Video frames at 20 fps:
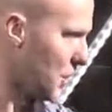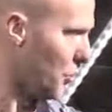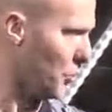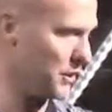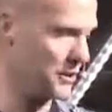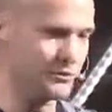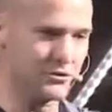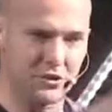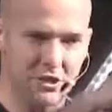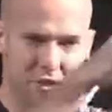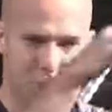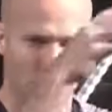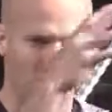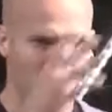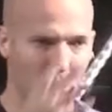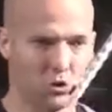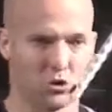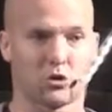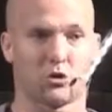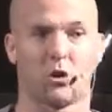When you see the
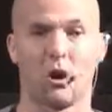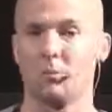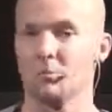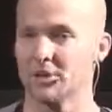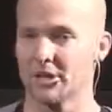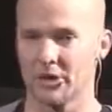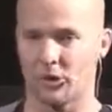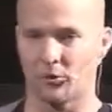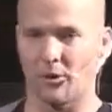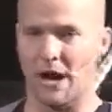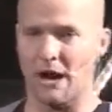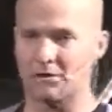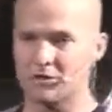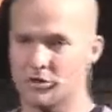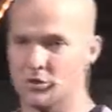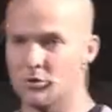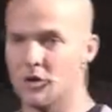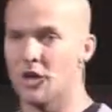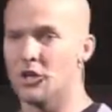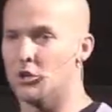world crumbling around
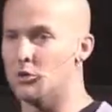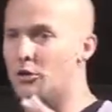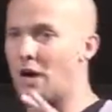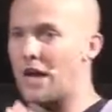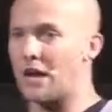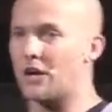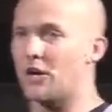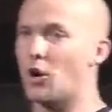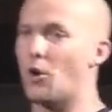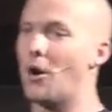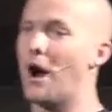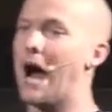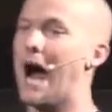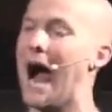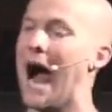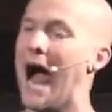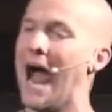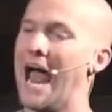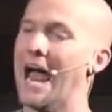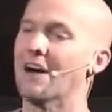you, you got to know,
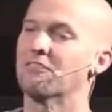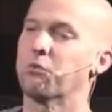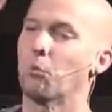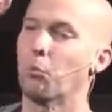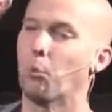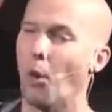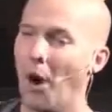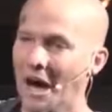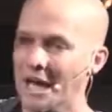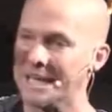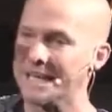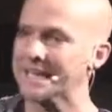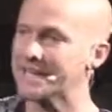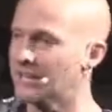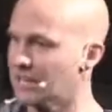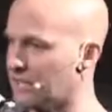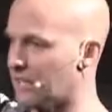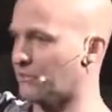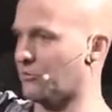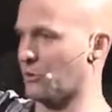I have one
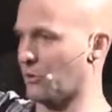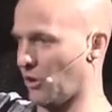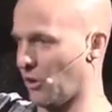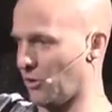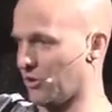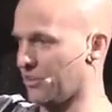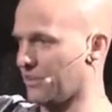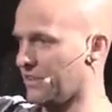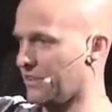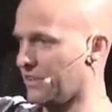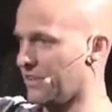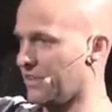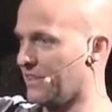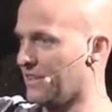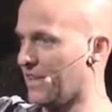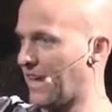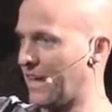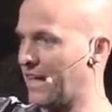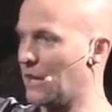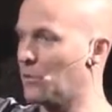deliverer,
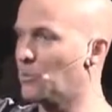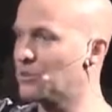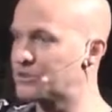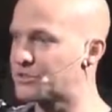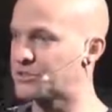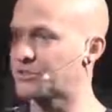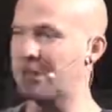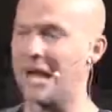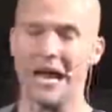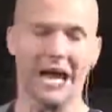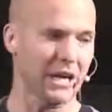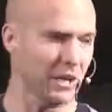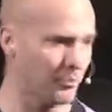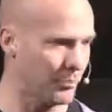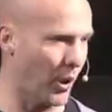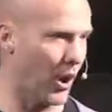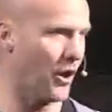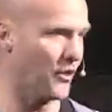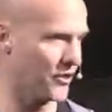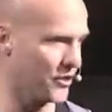and he will stand
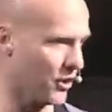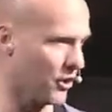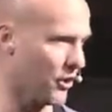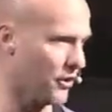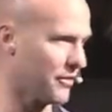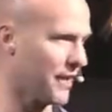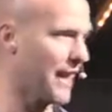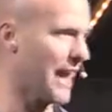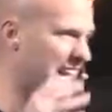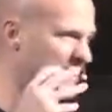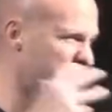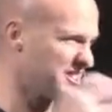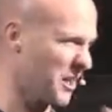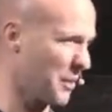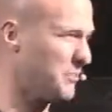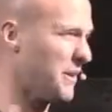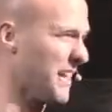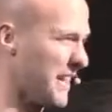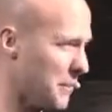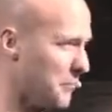upon the earth, and
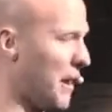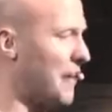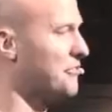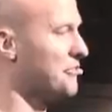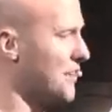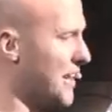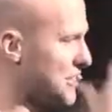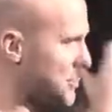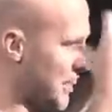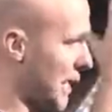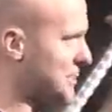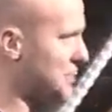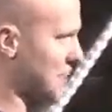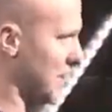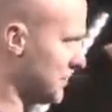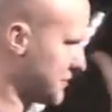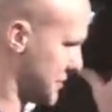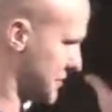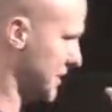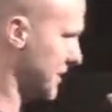someday in my flesh I
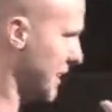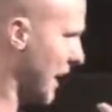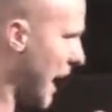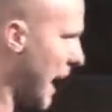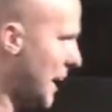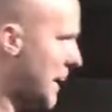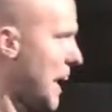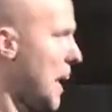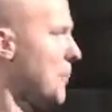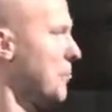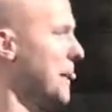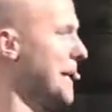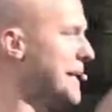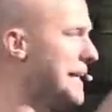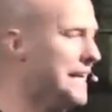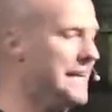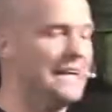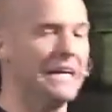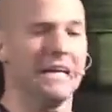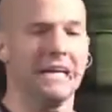shall see God, but
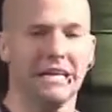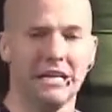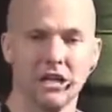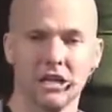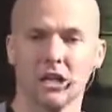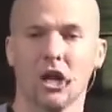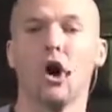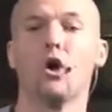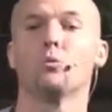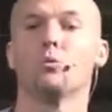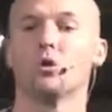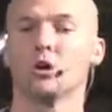he and he alone will